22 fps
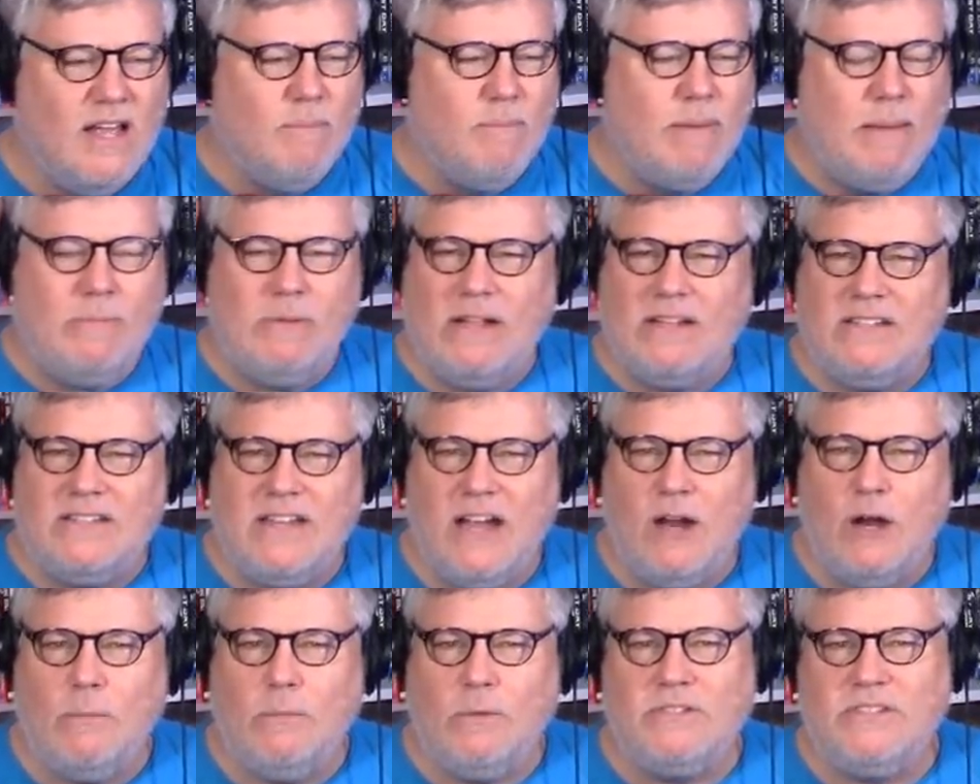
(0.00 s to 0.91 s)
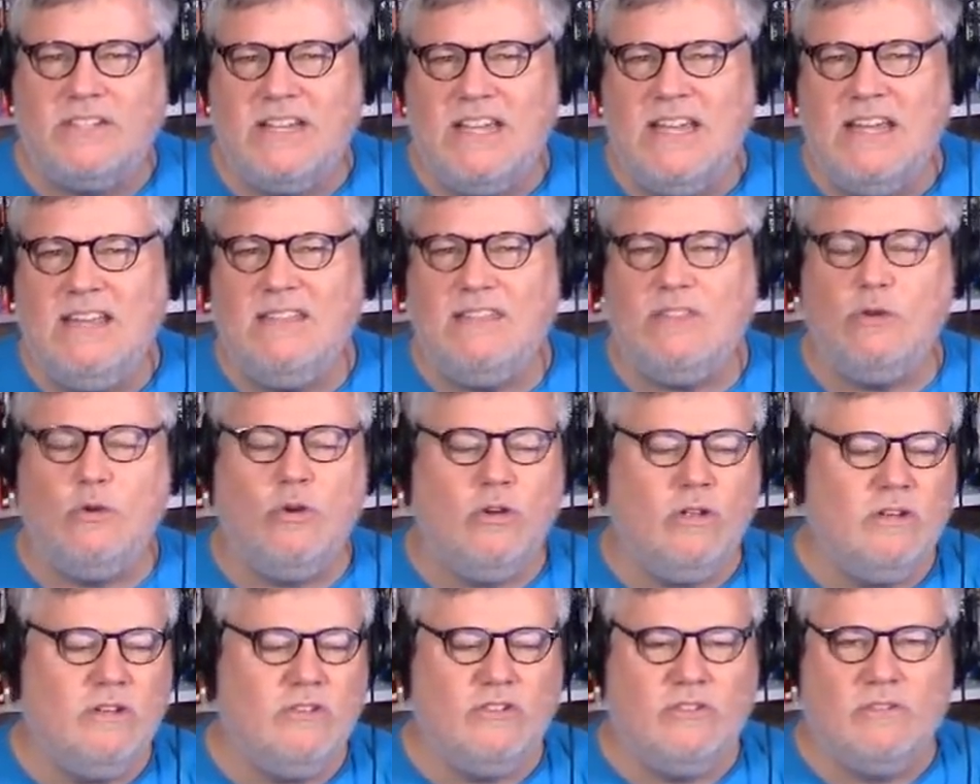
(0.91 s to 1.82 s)
People had terrible teeth. You
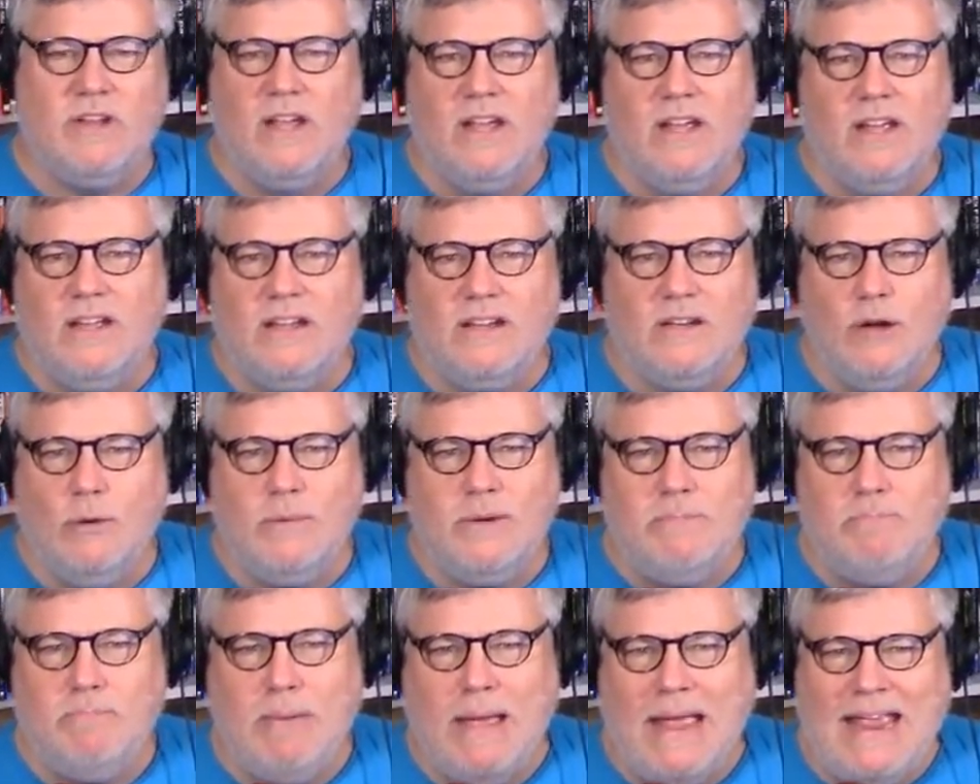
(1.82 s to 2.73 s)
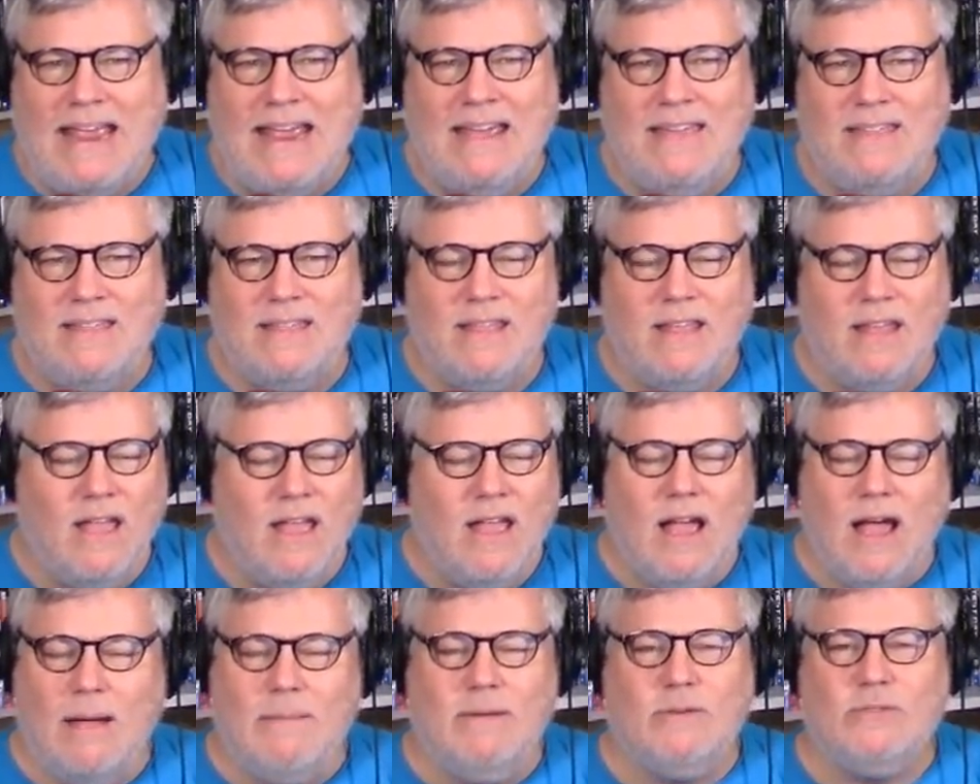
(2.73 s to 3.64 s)
couldn't, nobody bathed.
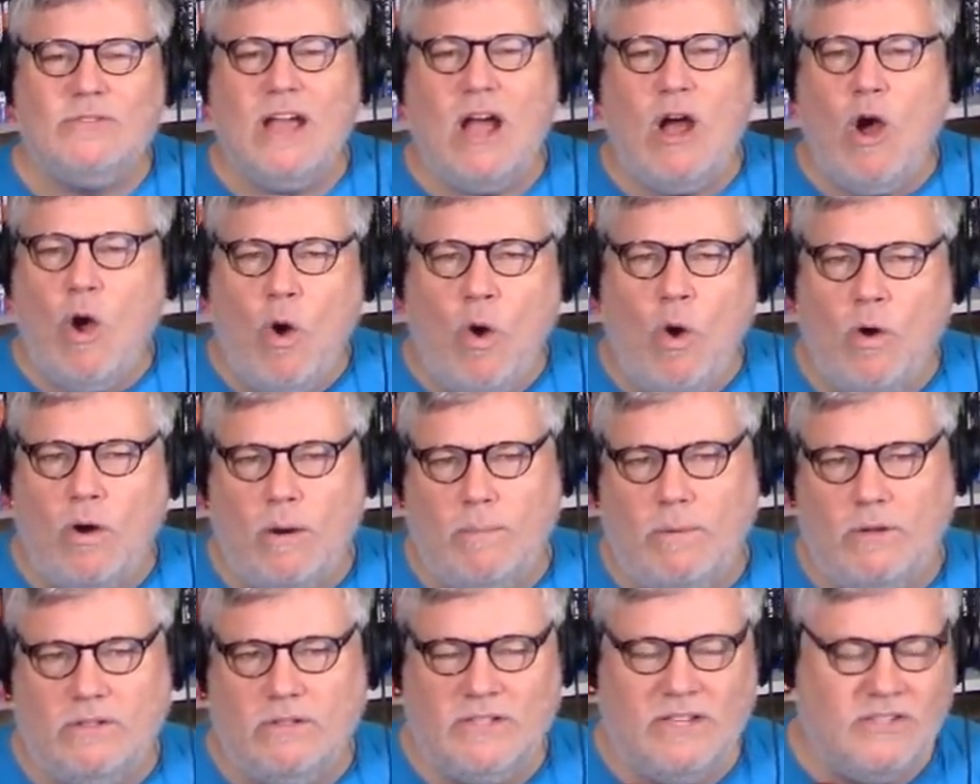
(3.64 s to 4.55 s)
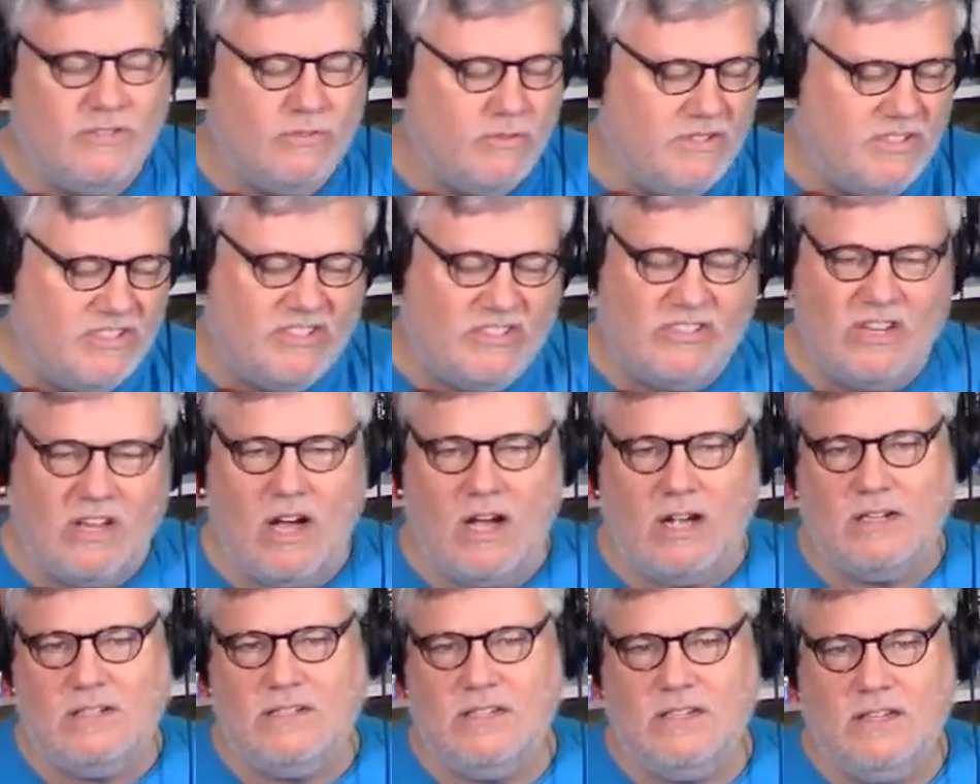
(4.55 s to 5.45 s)
I mean, it was horrible. History
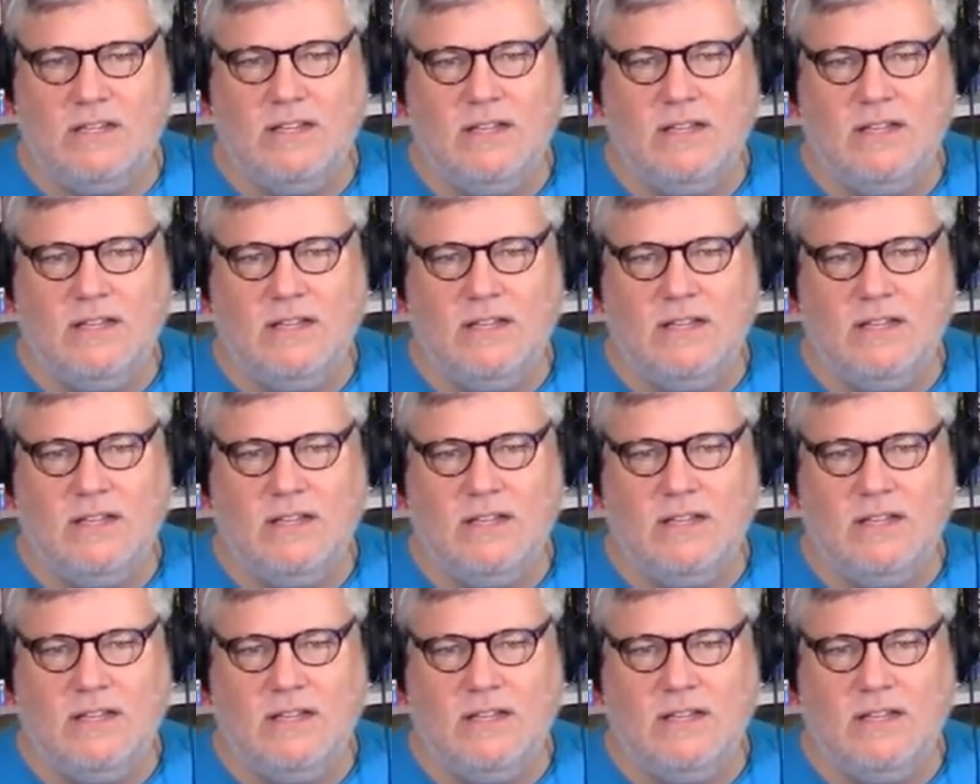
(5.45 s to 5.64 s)
sucked.